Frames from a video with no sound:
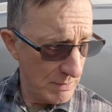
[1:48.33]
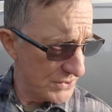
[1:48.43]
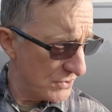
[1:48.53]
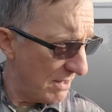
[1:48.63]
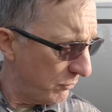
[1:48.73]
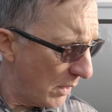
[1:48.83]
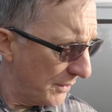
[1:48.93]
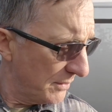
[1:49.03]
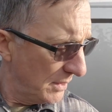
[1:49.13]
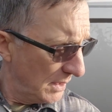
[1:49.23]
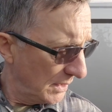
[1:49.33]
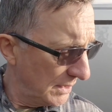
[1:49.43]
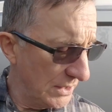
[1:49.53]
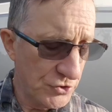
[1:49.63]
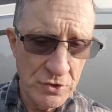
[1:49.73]
my soft water
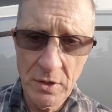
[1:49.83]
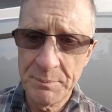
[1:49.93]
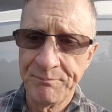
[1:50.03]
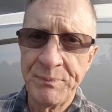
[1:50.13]
conditioner,